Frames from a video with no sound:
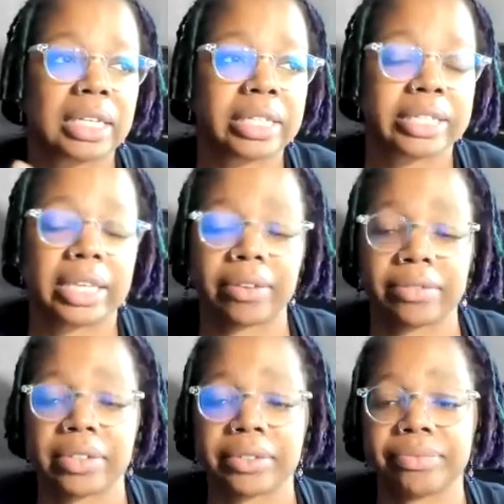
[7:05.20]

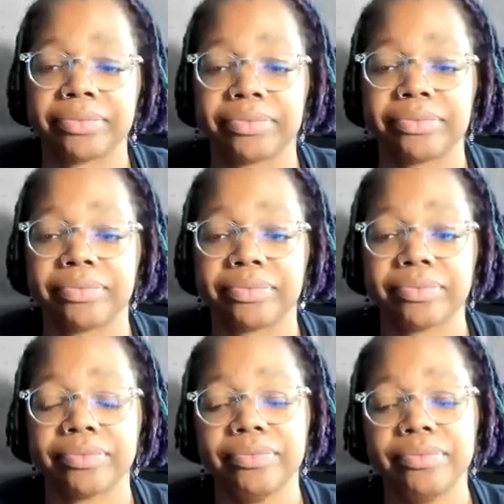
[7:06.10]
Today,
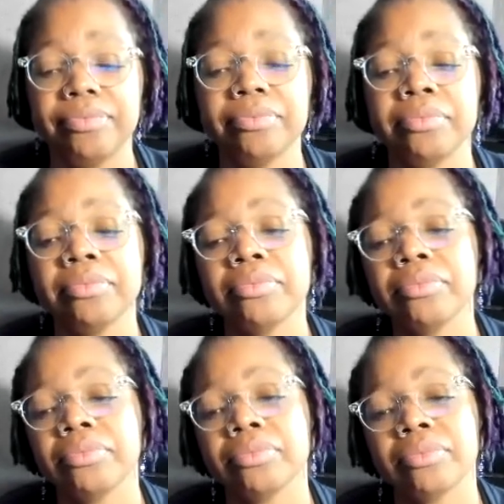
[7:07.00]
you've heard
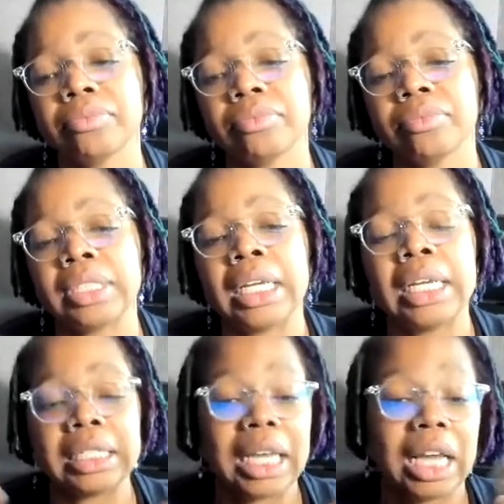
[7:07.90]
from experts from
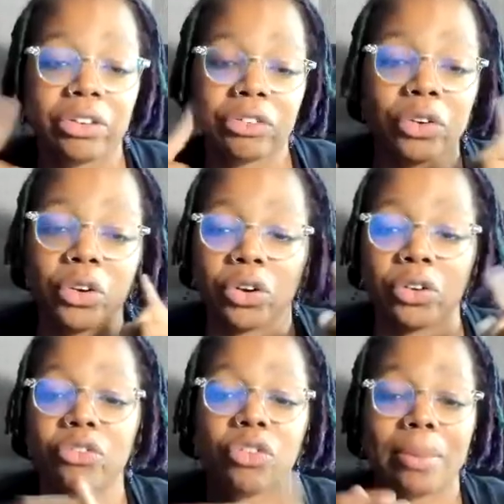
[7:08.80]
several amazing
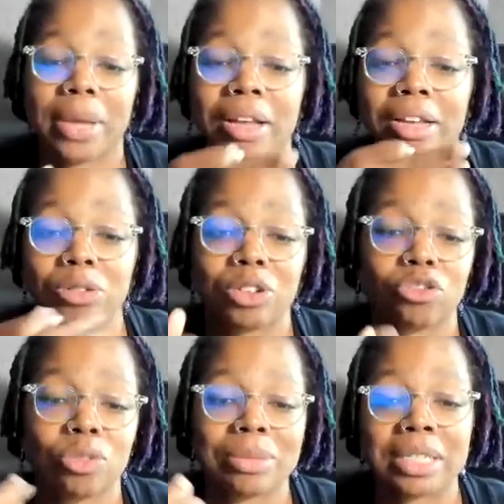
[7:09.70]
organizations
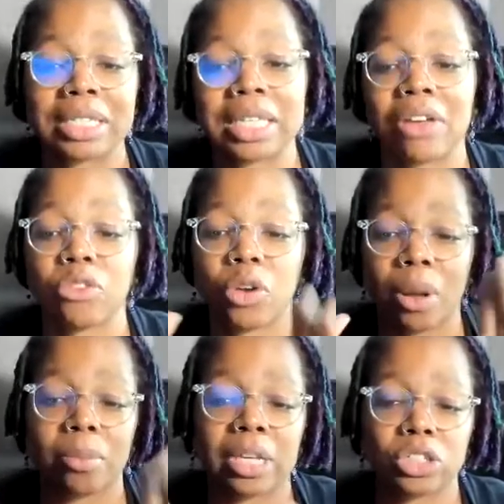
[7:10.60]
who work in every
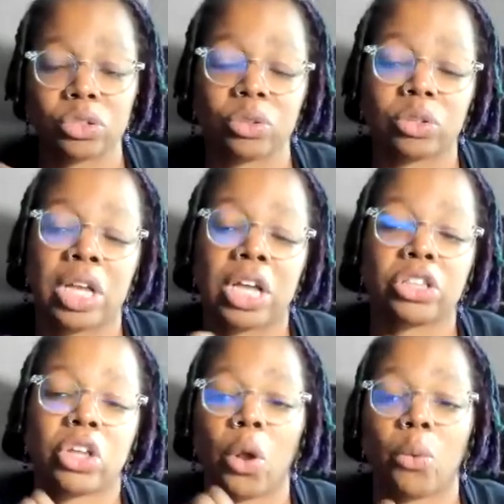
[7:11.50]
corner of
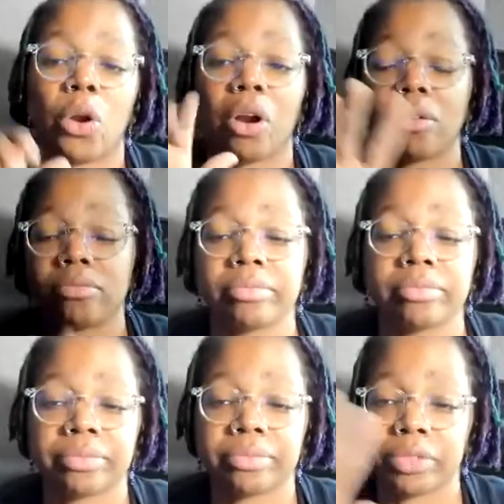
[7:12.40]
these United
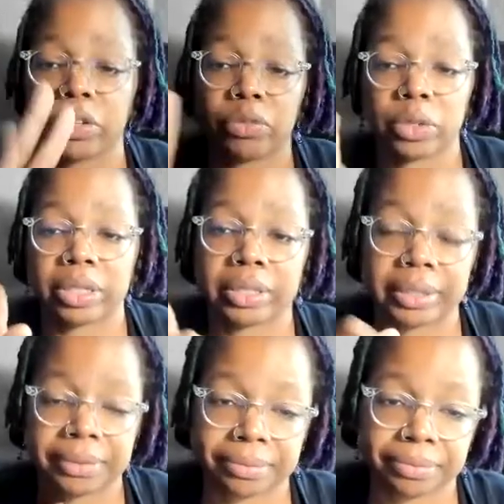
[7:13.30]
States.
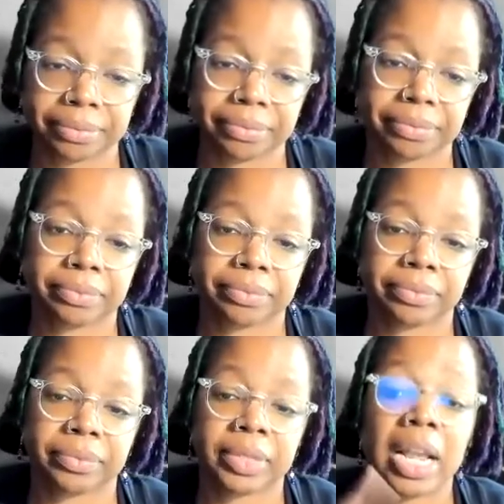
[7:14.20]
And they're working on your
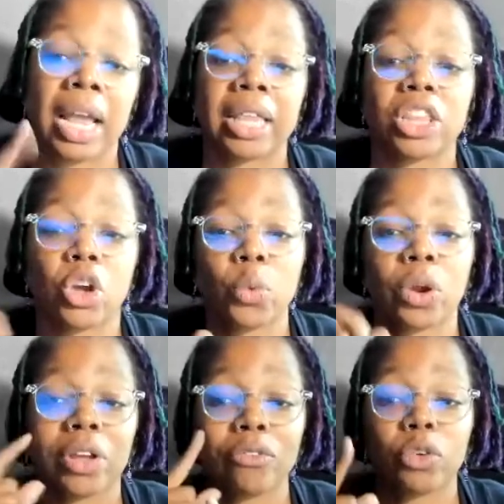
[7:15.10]
behalf,
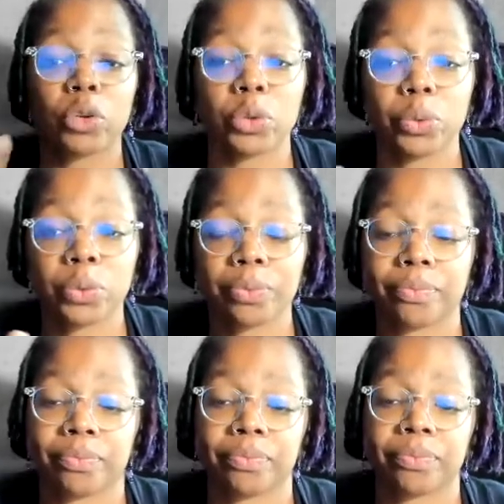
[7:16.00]
the American people.